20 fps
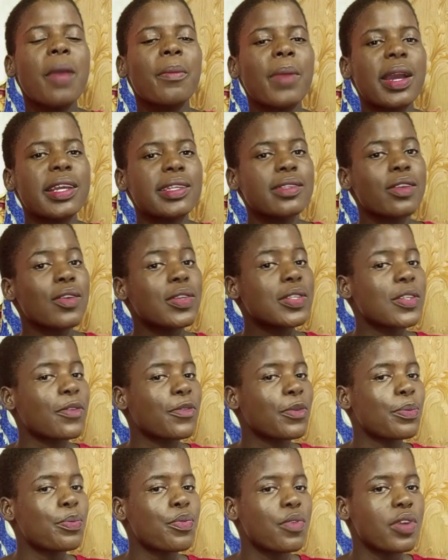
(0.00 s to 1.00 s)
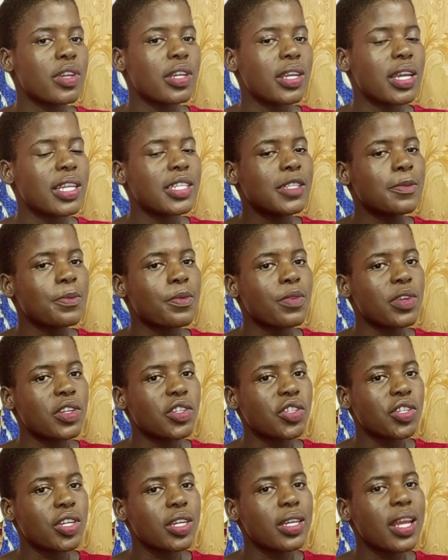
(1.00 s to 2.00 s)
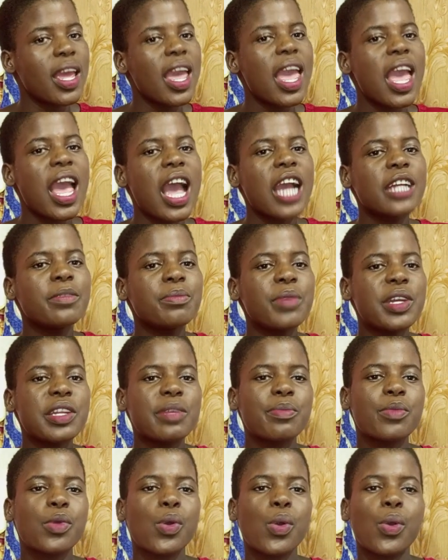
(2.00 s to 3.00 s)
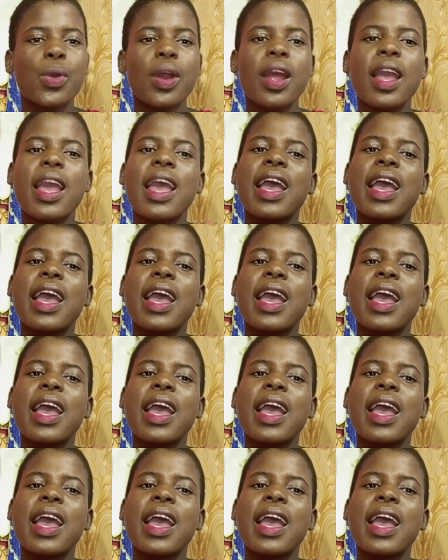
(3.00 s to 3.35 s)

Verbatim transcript: my source of inspiration, and many more.